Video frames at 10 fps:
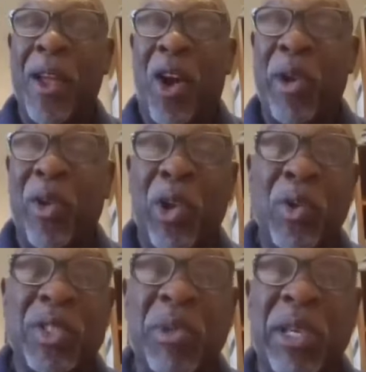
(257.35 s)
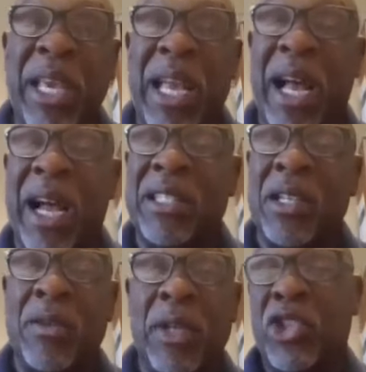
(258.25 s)
Are we going to lose some key guys
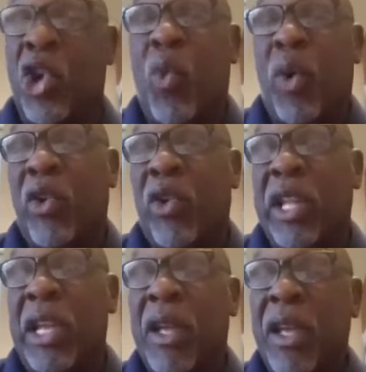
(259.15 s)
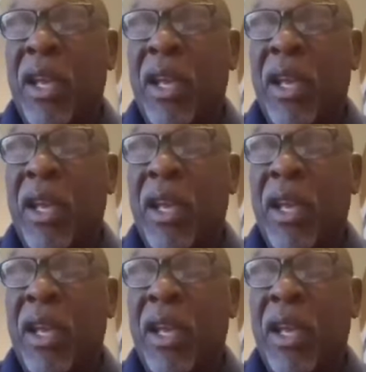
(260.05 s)
or is no one going to leave?